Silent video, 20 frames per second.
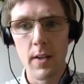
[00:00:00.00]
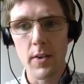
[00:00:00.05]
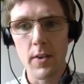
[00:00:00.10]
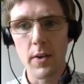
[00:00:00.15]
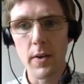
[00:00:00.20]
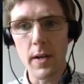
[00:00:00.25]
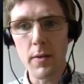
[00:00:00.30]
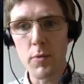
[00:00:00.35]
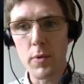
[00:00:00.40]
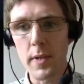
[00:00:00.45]

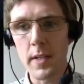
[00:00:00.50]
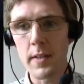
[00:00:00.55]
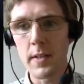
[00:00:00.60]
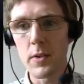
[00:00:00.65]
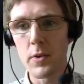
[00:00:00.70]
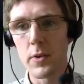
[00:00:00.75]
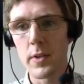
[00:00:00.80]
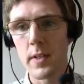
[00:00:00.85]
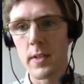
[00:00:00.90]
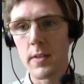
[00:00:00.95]
So everyone in
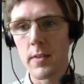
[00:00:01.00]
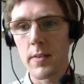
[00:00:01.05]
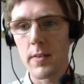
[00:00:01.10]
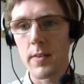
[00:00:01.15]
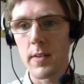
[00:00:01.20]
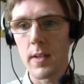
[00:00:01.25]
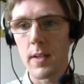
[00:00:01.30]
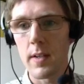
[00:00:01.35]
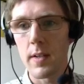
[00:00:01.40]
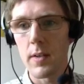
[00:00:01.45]
the
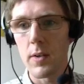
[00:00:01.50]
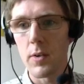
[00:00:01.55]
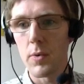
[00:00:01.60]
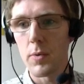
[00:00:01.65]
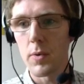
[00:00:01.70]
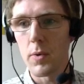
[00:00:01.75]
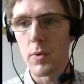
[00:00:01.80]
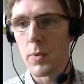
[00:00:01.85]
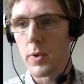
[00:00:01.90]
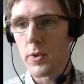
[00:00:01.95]
audience
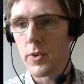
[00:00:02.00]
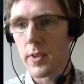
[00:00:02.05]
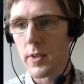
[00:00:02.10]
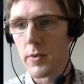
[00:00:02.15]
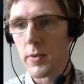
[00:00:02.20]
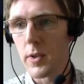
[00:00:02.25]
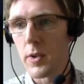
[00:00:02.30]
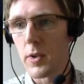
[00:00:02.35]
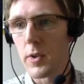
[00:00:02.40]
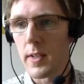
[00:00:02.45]
or watching
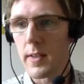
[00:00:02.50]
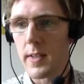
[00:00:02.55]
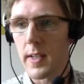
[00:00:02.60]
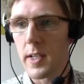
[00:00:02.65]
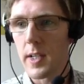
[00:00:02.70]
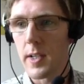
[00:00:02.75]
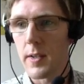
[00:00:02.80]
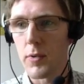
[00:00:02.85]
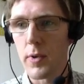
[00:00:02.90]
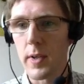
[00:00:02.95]
the recording,
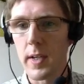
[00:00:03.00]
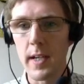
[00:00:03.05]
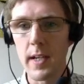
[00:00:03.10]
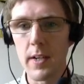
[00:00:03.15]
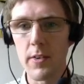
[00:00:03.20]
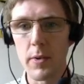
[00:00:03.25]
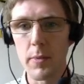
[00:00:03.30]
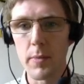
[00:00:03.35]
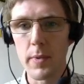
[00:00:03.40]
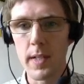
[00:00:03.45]
thank you for
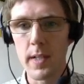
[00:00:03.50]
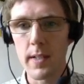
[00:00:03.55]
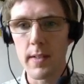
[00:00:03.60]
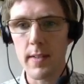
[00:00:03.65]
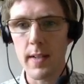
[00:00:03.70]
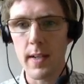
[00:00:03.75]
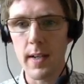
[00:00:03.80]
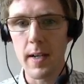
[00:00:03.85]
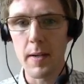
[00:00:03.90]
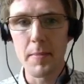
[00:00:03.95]
engaging with it.